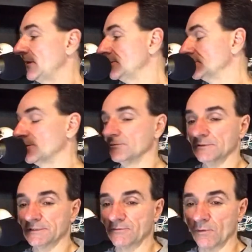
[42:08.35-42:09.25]
So
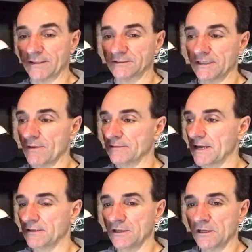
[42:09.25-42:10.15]
we'll just have to wait and see
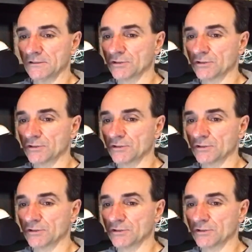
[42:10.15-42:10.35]
about that.